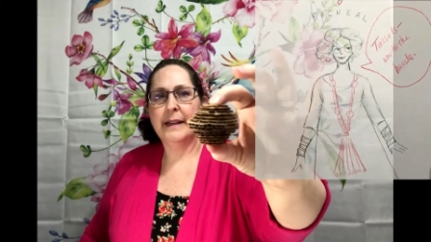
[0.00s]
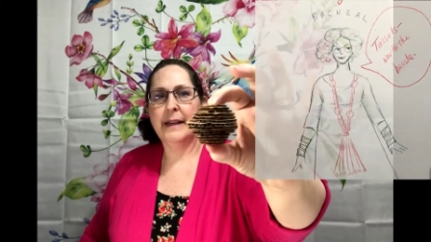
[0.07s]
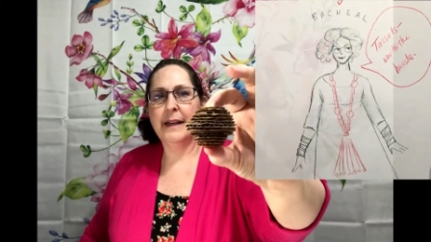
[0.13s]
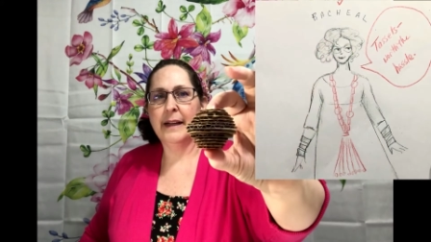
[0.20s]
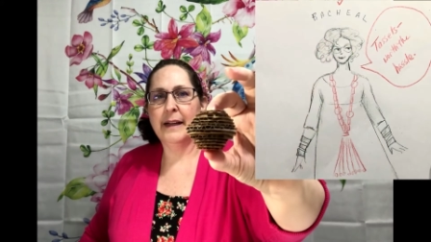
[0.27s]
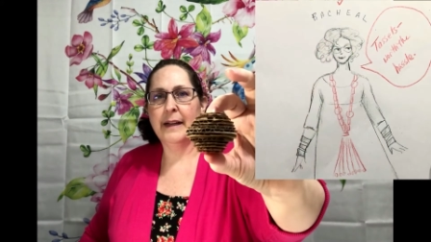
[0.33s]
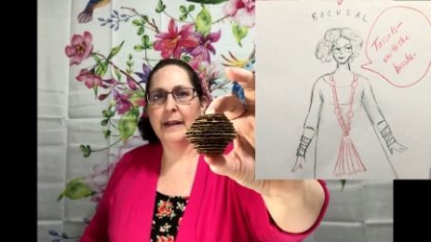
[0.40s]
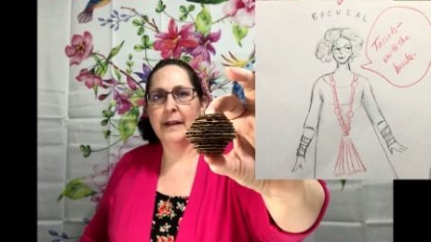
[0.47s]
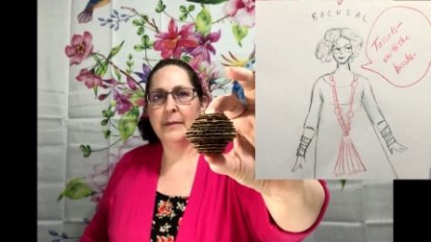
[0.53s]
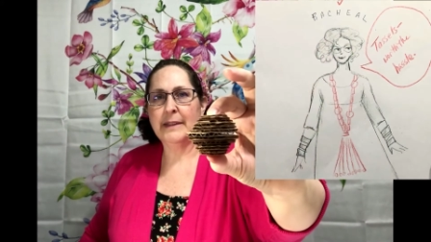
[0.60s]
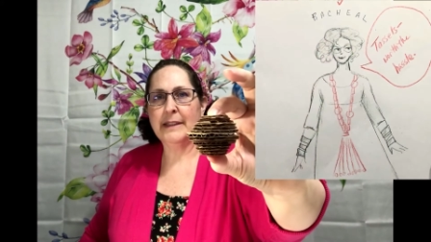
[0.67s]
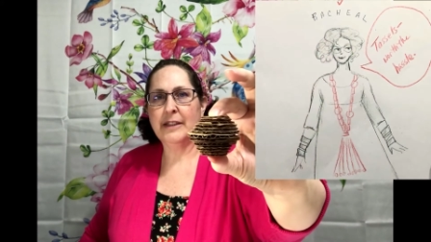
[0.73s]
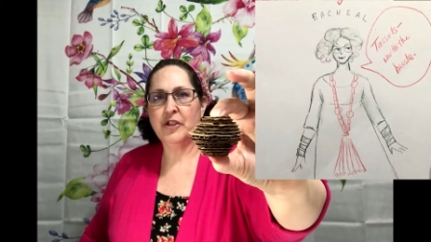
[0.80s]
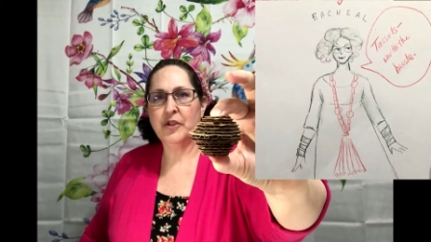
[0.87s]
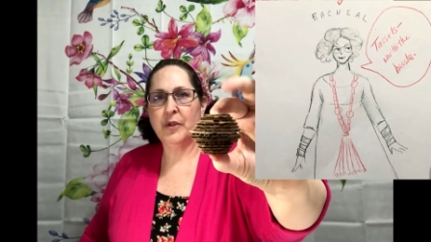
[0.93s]
I was
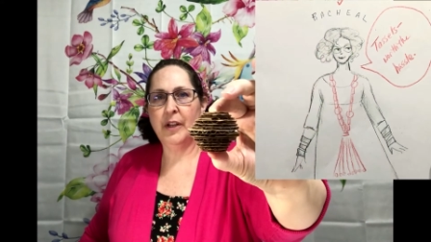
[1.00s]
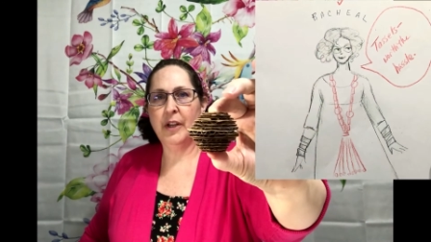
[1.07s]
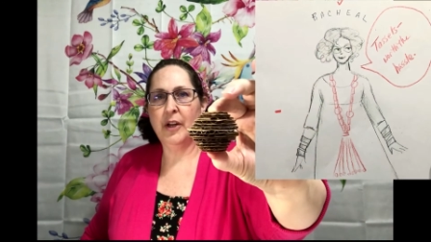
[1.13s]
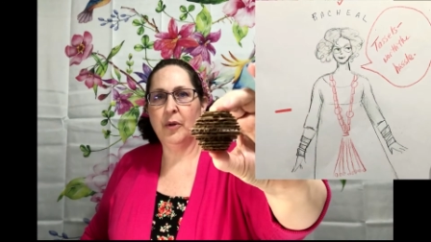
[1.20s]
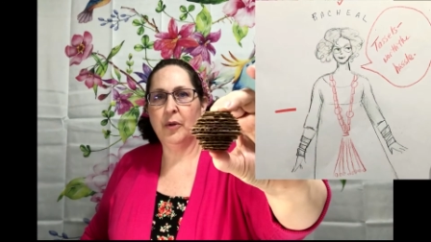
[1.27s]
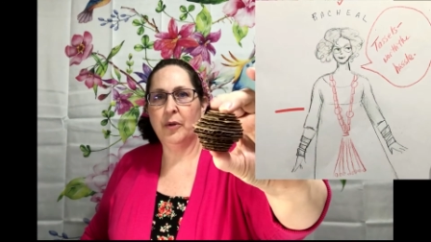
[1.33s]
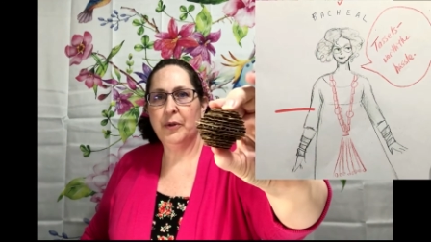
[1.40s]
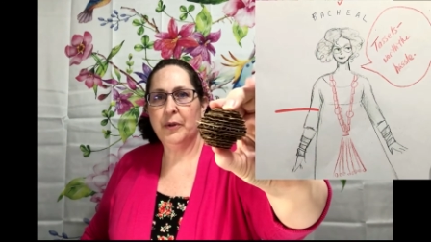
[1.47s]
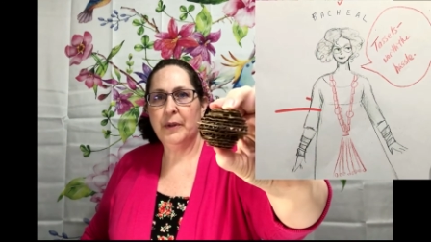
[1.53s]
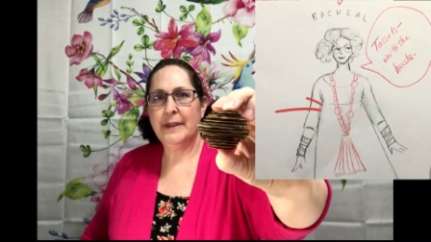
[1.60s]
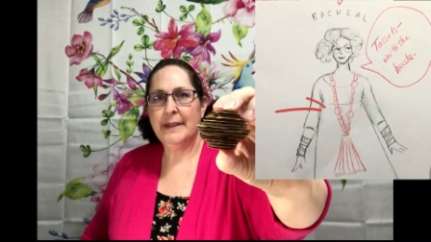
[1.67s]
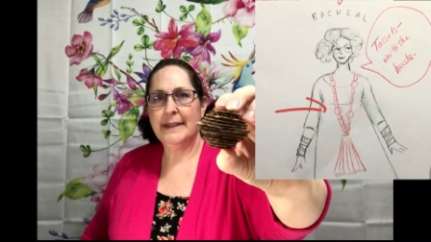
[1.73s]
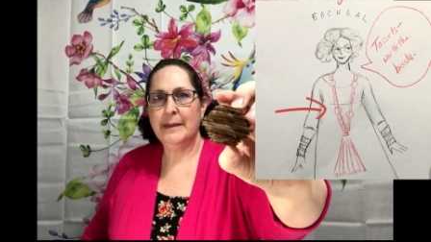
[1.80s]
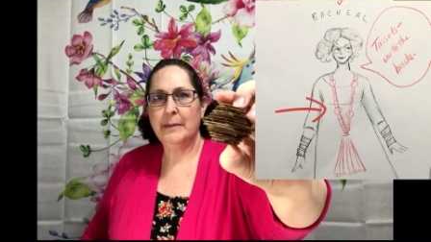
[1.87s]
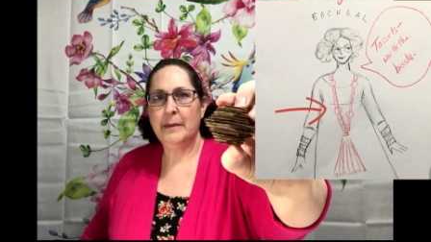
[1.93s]
going to drill a hole through it or
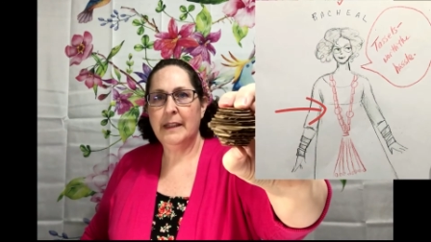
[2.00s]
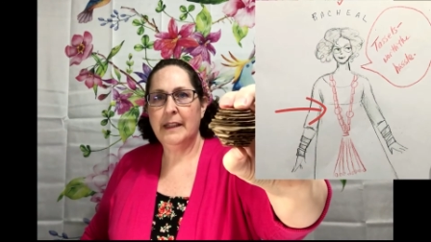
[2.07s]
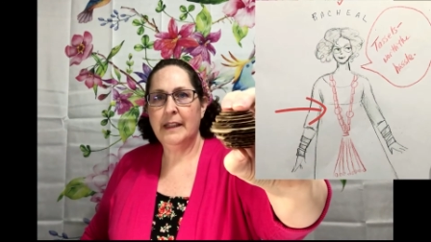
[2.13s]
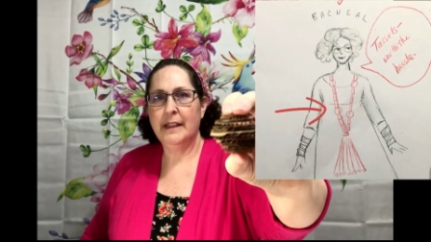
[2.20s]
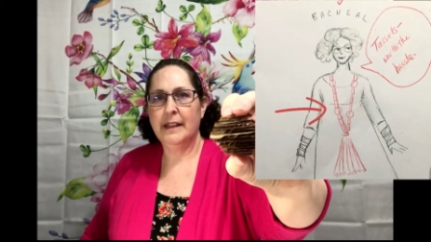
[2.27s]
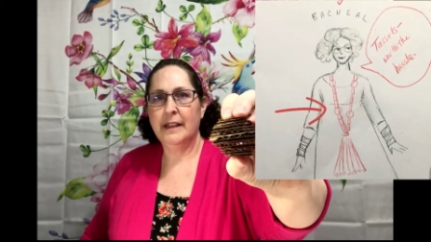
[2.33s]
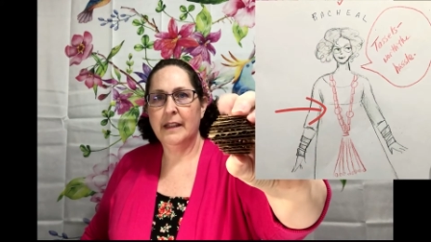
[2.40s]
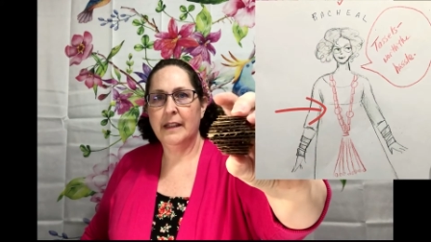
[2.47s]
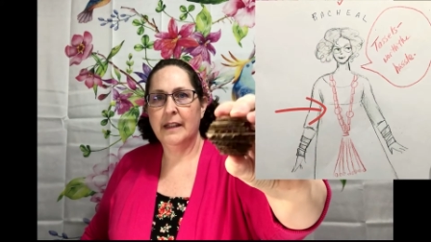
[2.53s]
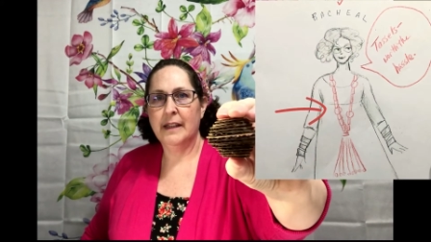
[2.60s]
something.